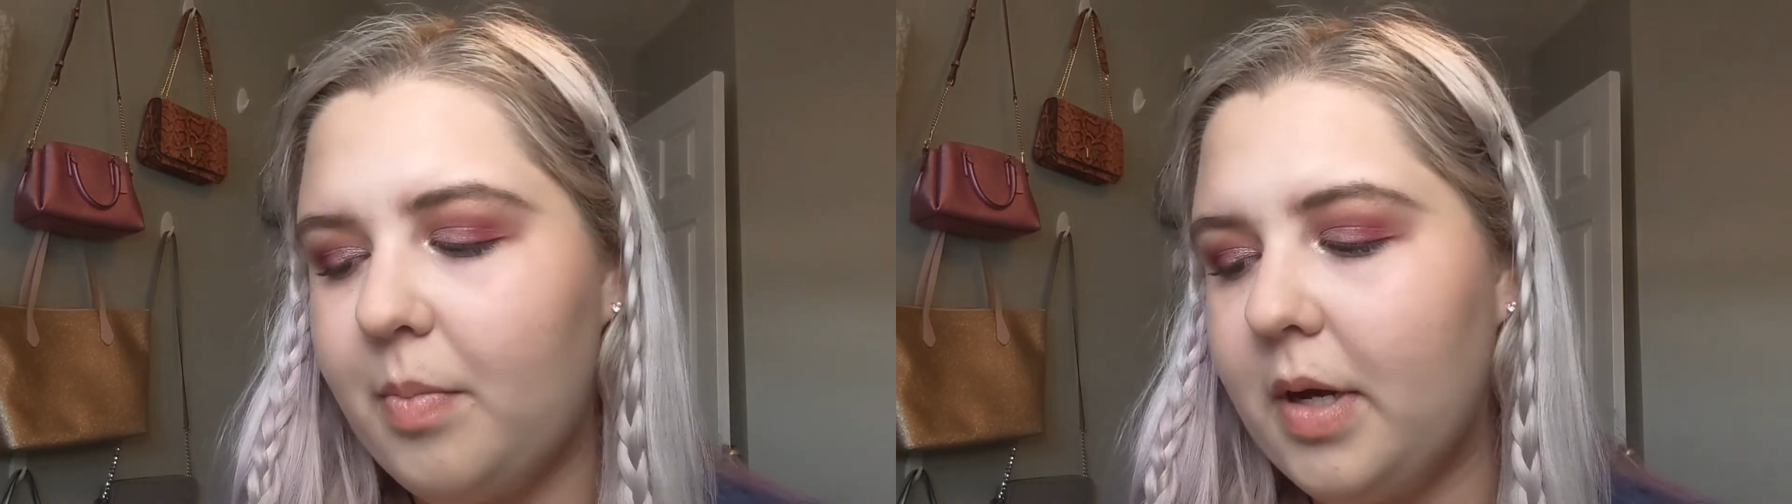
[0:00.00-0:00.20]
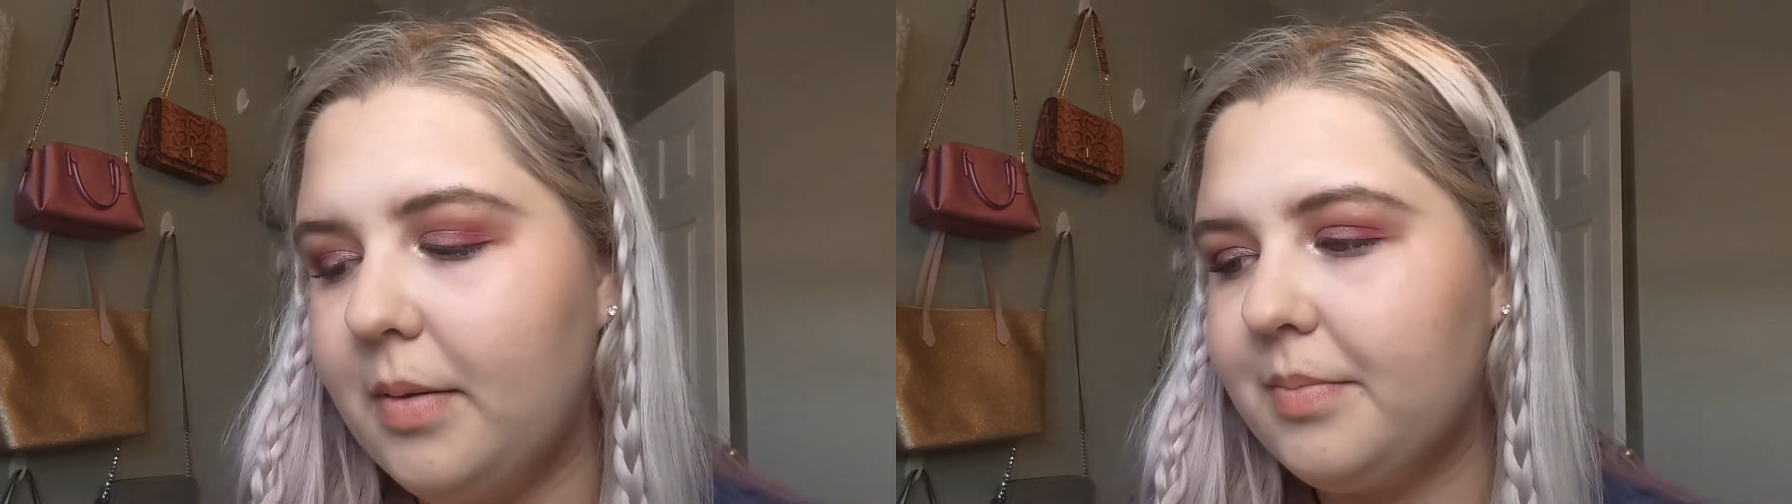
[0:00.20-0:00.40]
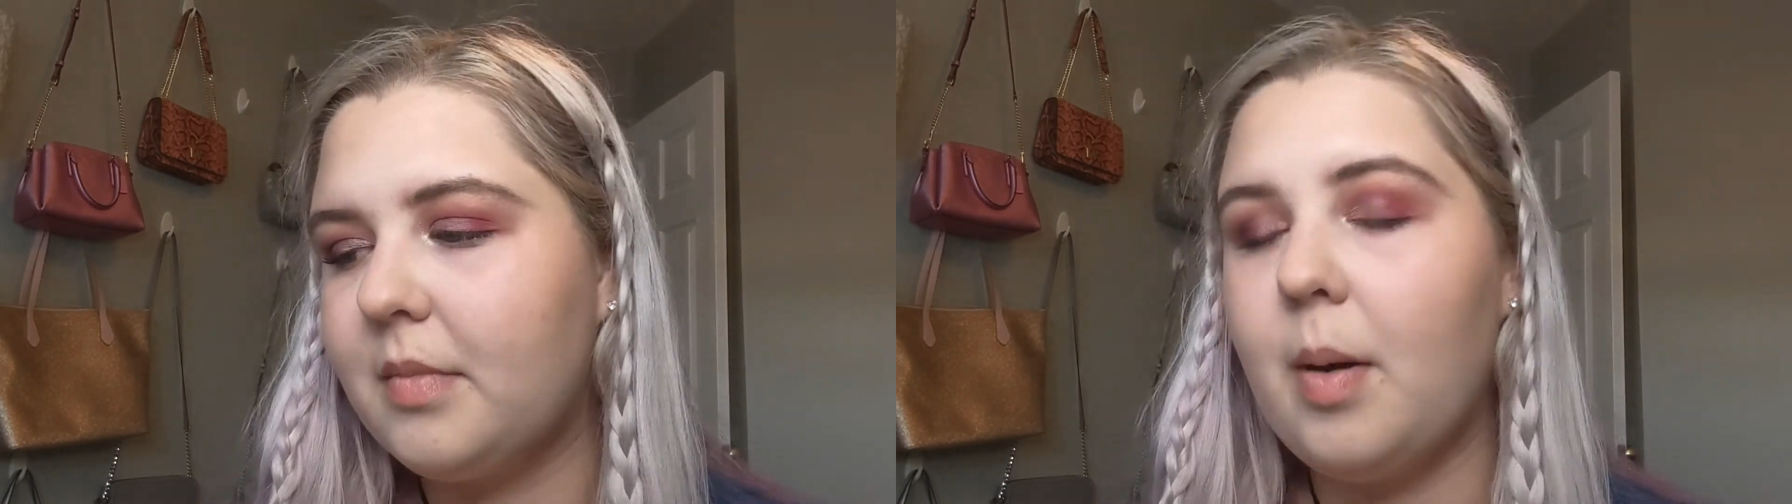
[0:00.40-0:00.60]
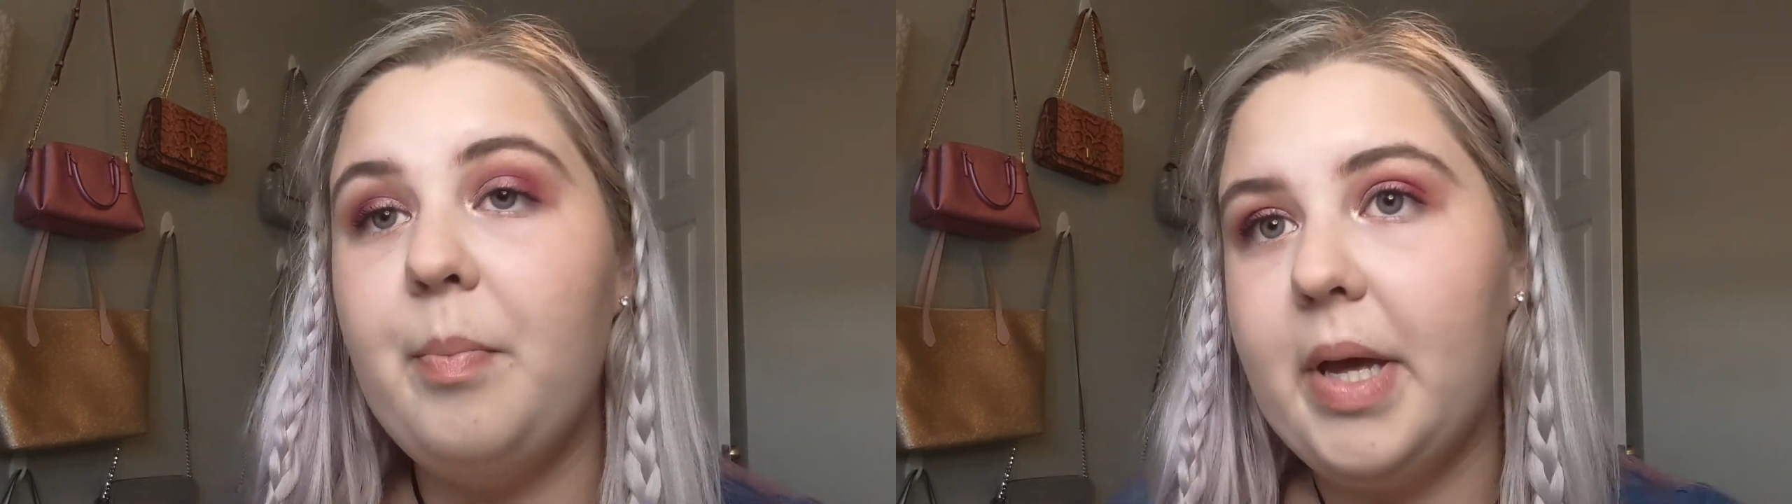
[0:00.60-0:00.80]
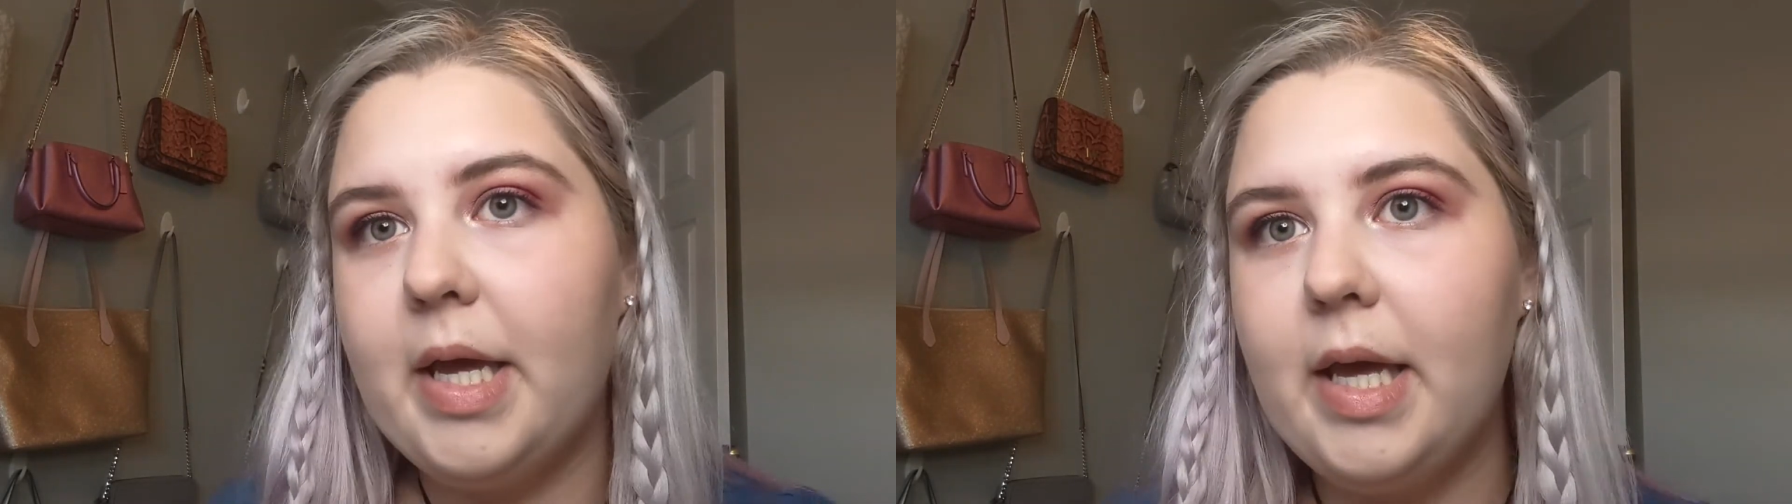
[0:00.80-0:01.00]
but I'm
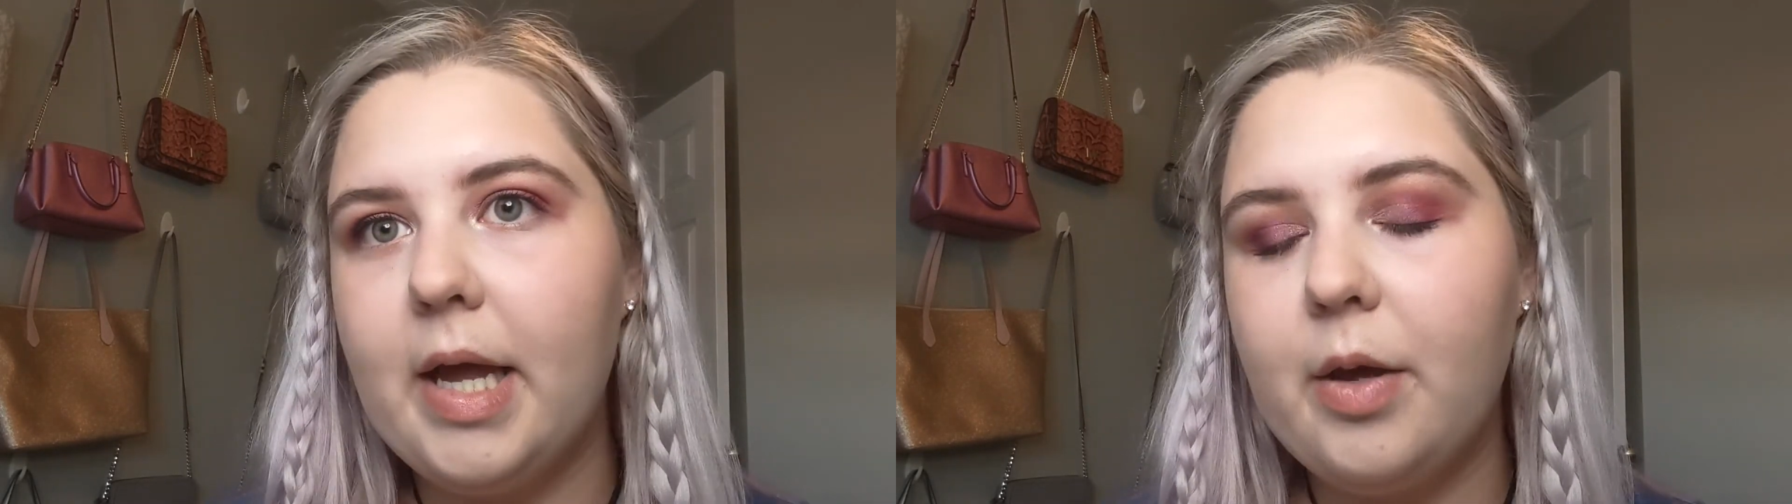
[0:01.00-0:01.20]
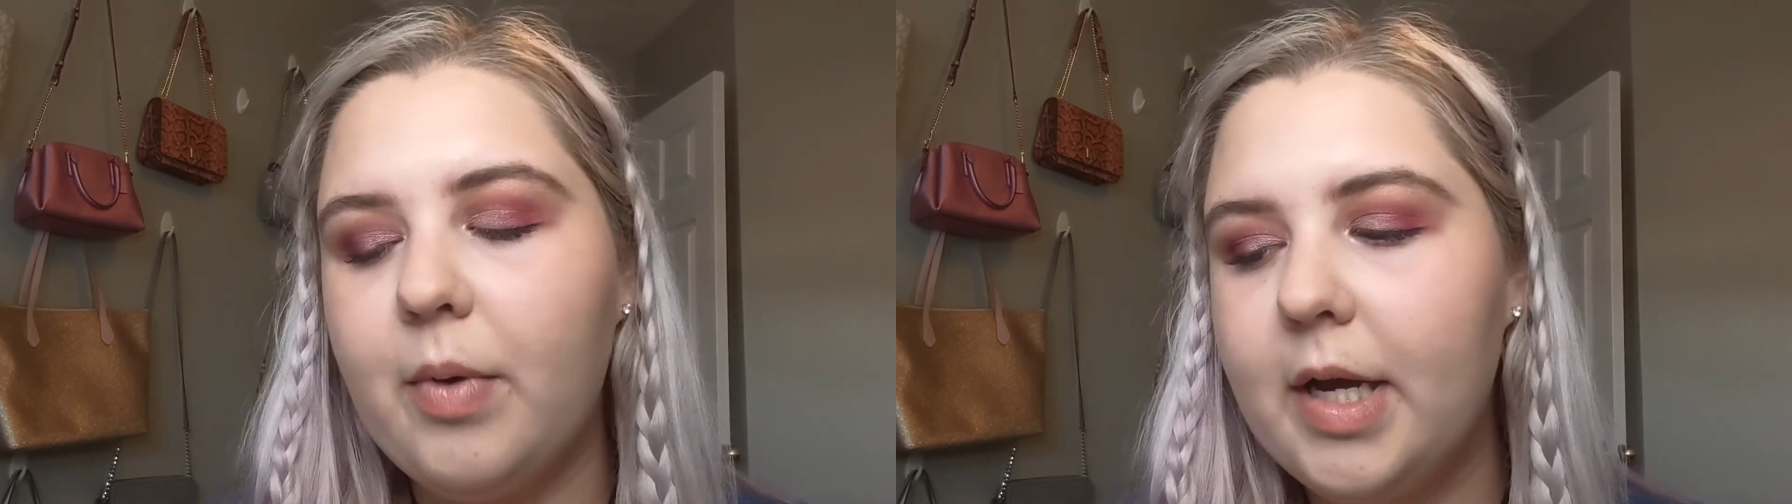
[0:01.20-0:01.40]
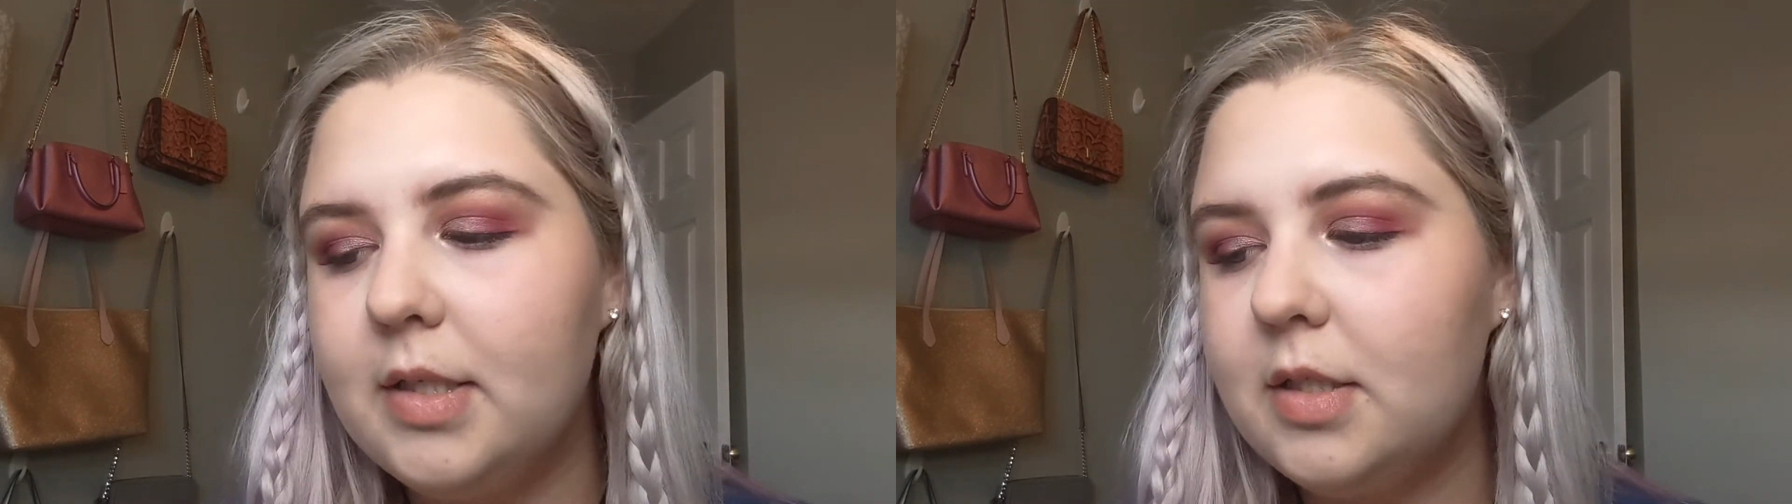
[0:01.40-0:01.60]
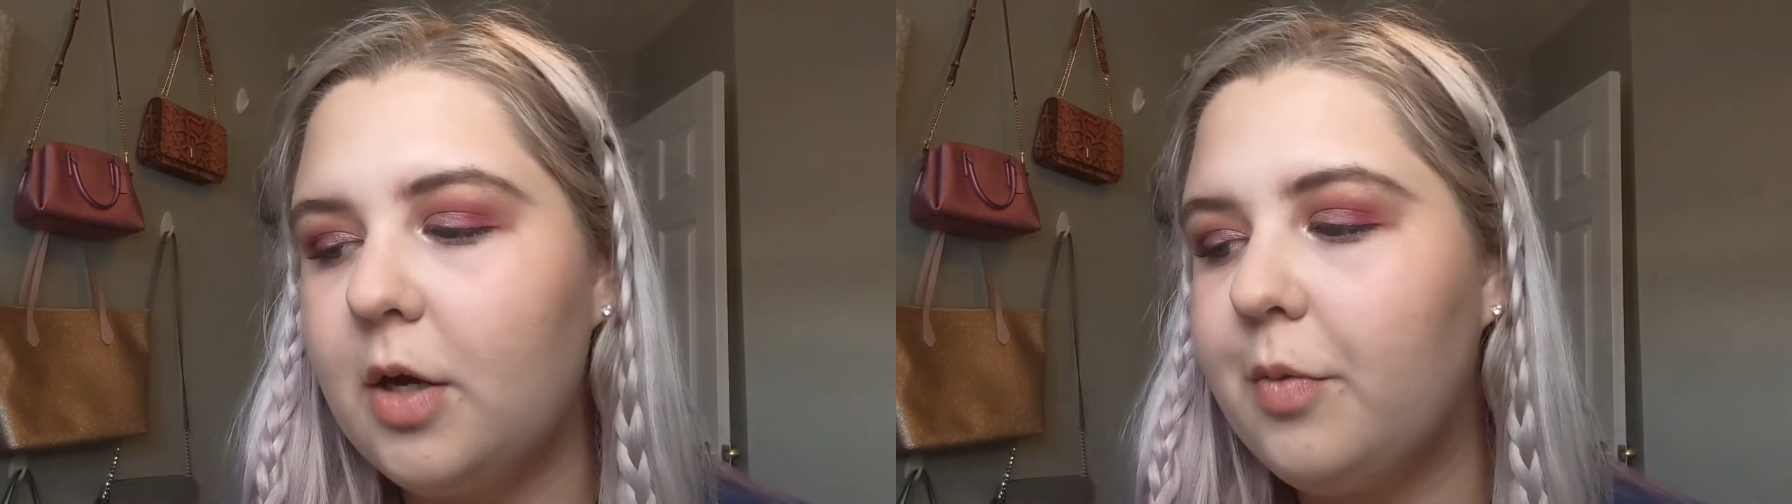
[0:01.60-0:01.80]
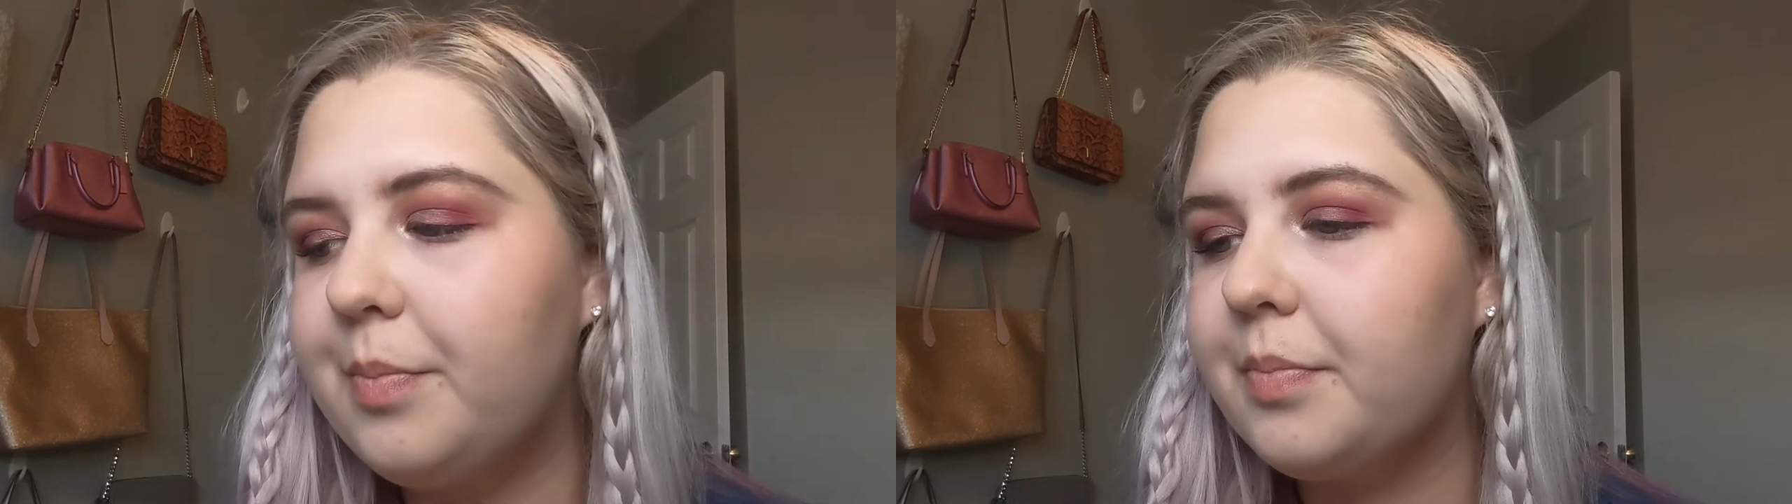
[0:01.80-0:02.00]
picky anyway,
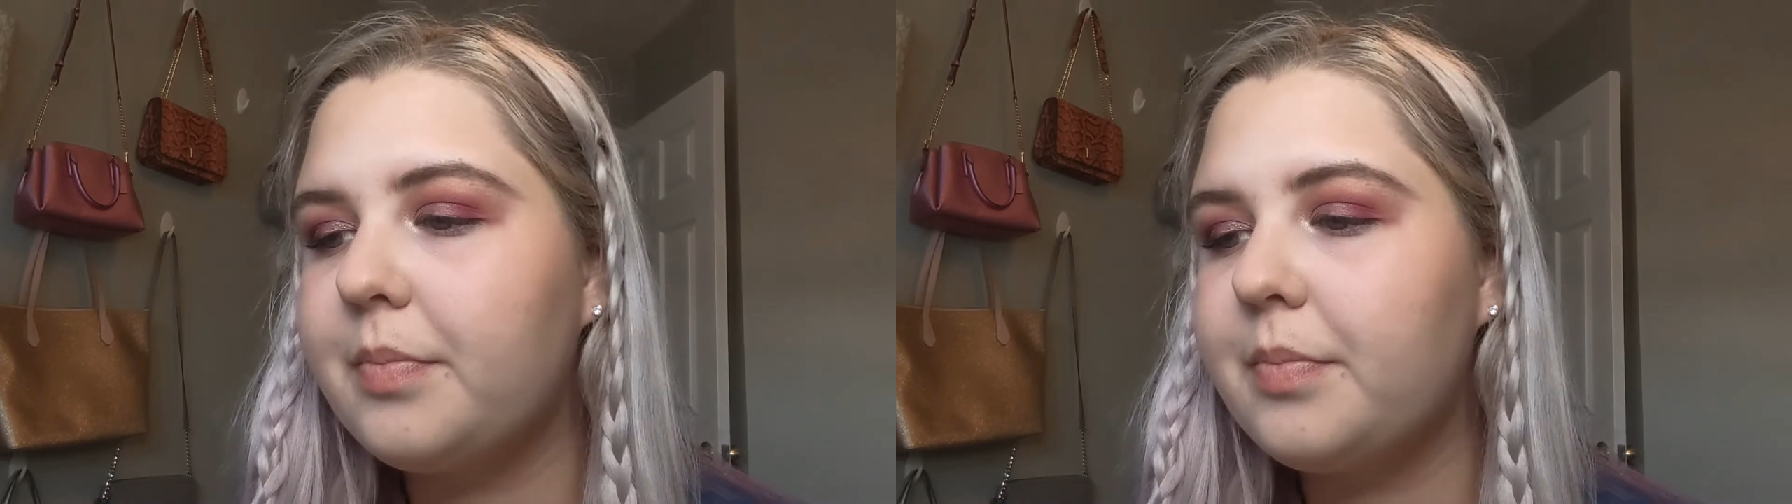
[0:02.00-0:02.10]
so.